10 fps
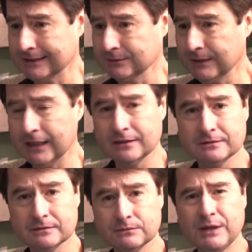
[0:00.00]
well,
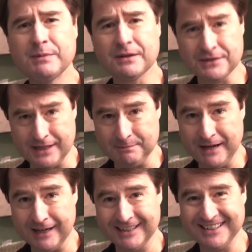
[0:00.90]
wee bit of a
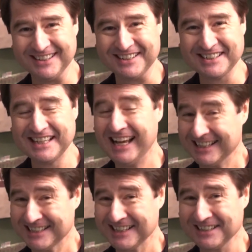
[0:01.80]
setback here at
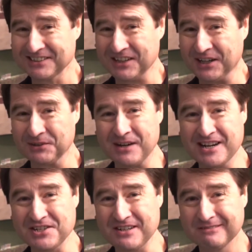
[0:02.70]
Scale Car Garage.